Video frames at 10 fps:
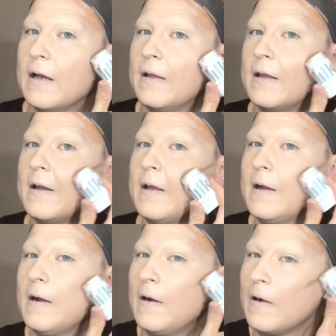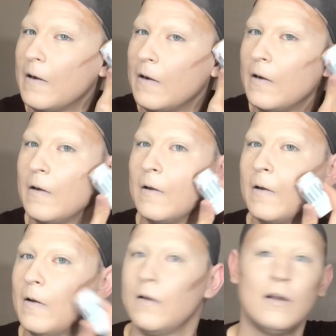And then here.
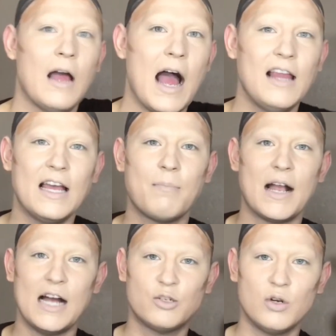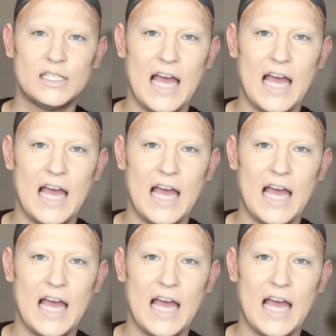I like my contours